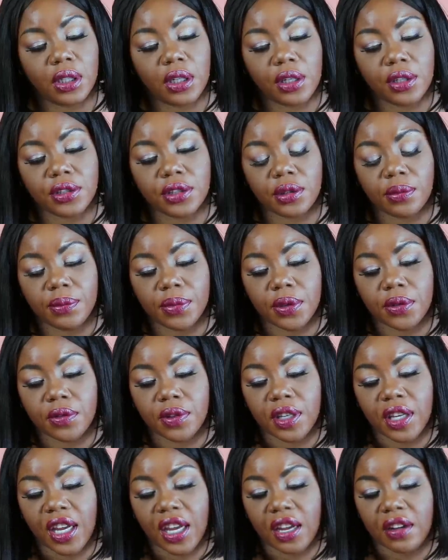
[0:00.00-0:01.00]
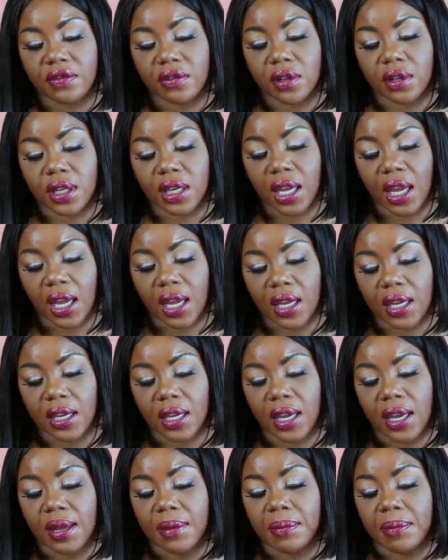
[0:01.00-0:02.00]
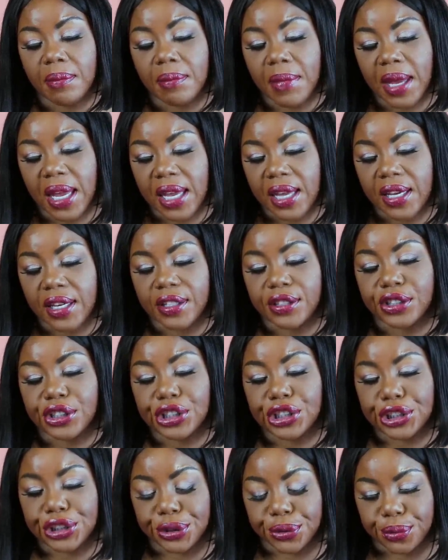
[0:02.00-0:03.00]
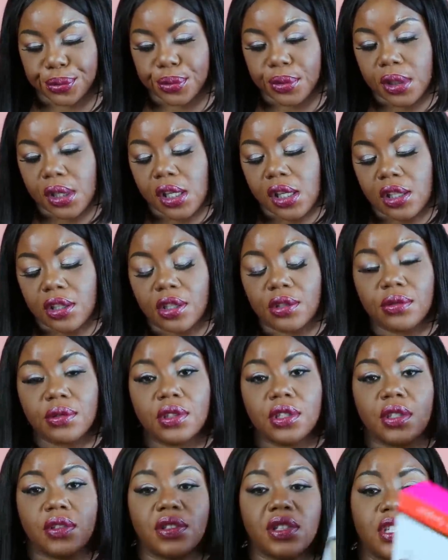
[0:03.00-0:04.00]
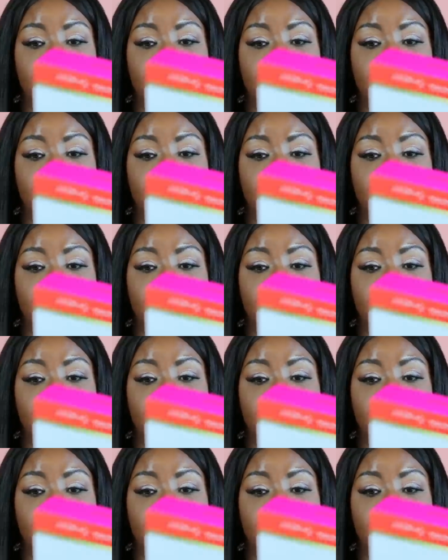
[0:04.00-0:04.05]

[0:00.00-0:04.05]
Ulta Beauty Have Your Cake and Make Two. This was on